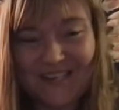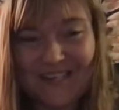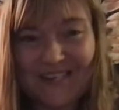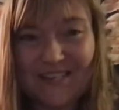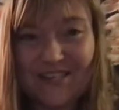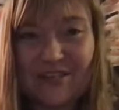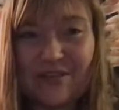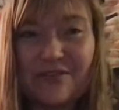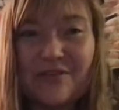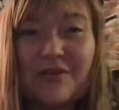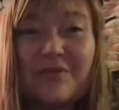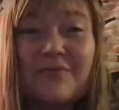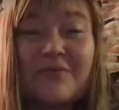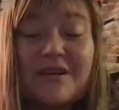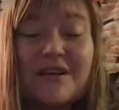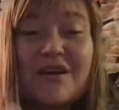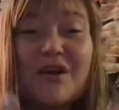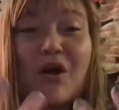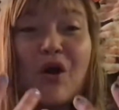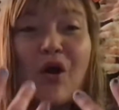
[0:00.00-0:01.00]
you don't want
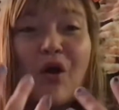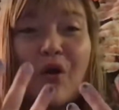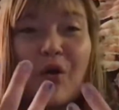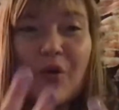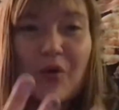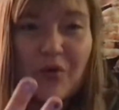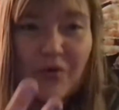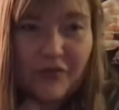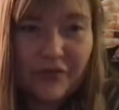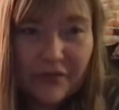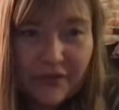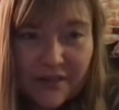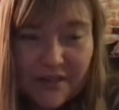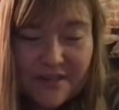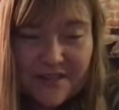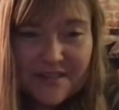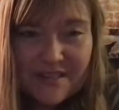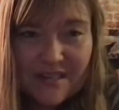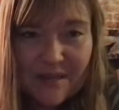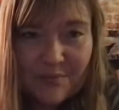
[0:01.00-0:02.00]
to
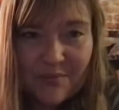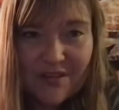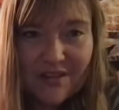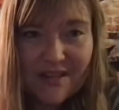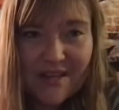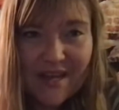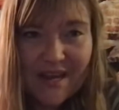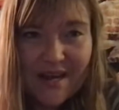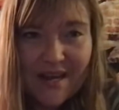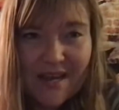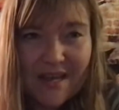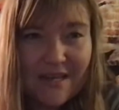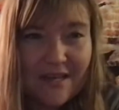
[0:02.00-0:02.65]
overstimulate it.